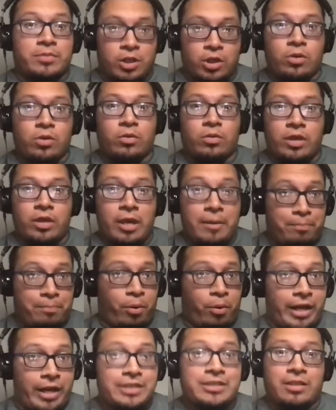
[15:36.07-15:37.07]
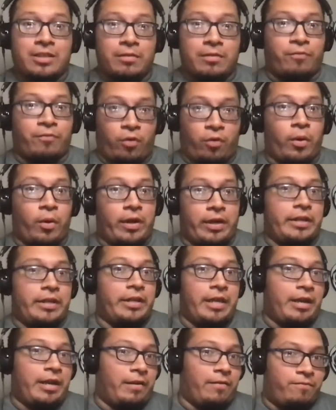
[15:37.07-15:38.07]
too. He praised him for what he
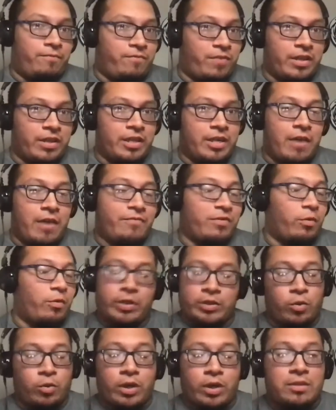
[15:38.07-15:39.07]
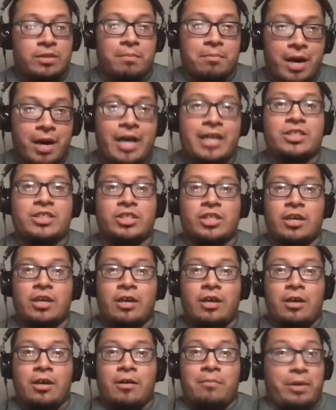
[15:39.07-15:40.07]
did in Philadelphia, which wasn't much,
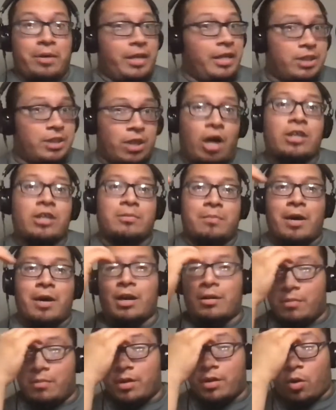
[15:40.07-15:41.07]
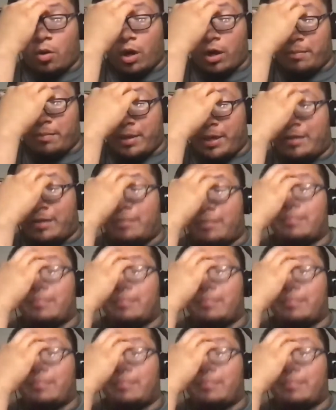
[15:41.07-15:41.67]
but he talked about him quite a bit.